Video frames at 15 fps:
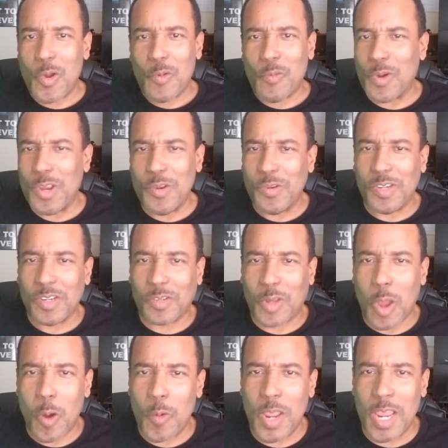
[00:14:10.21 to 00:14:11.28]
where you just
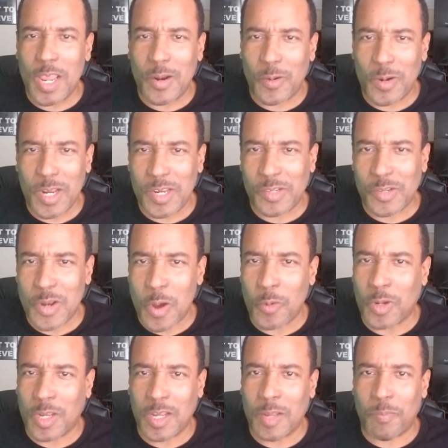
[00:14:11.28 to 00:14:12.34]
go in on these
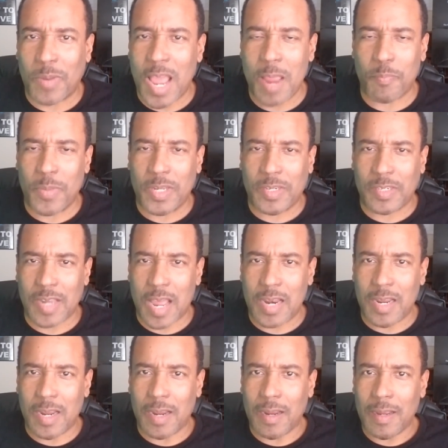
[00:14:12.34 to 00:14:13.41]
no good black bitches out
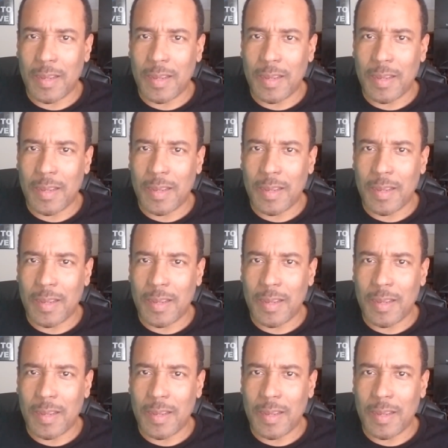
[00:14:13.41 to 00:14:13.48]
here.